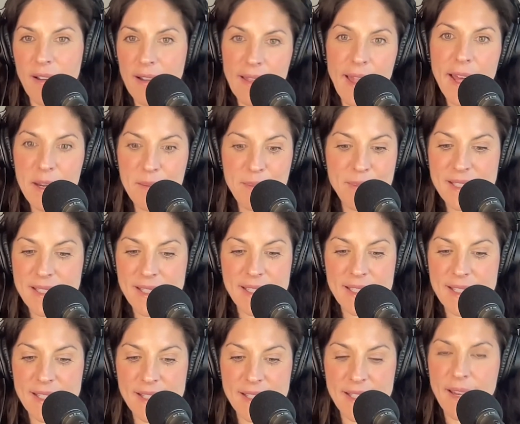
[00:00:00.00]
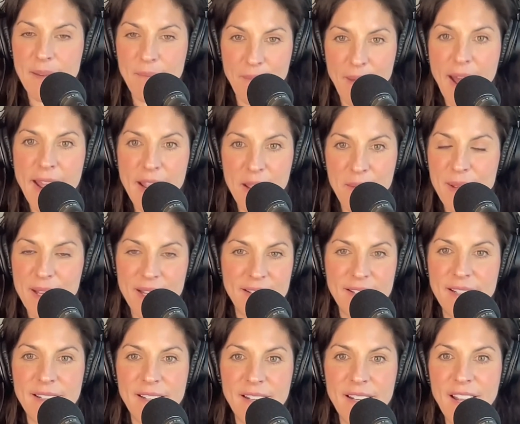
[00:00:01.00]
A lot of businesses, in my
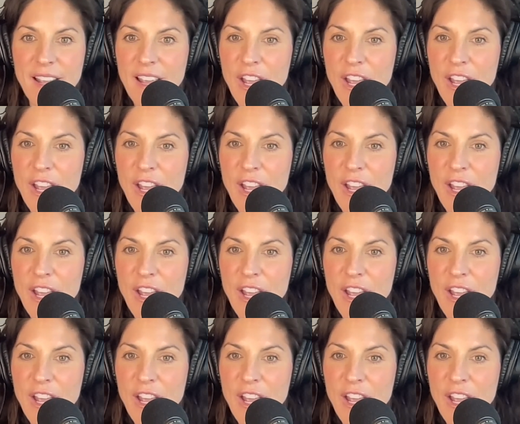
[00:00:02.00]
opinion,